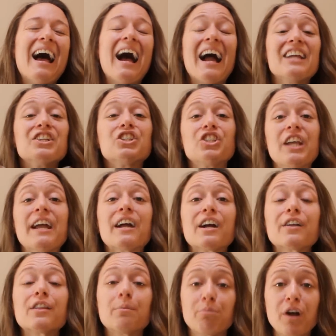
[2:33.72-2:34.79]
I
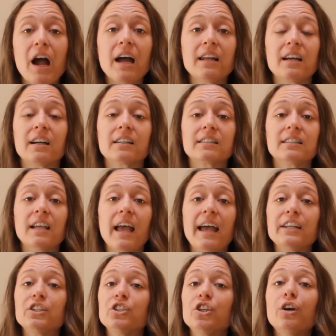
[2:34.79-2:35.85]
share the products
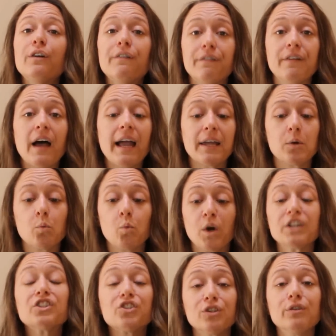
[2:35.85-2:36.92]
and you'll find
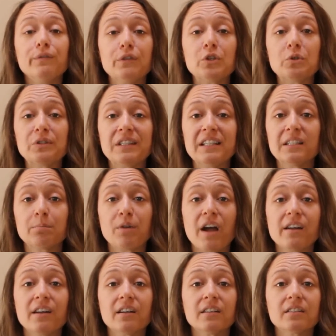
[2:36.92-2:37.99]
once you've used these
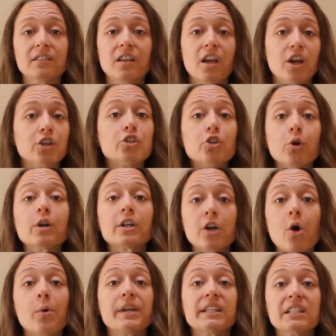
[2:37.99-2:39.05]
products, you're
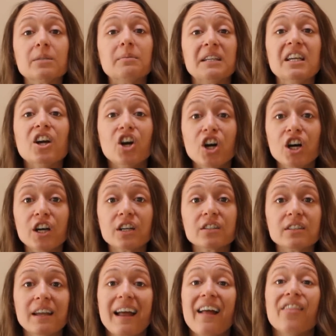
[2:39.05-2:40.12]
going to be hooked.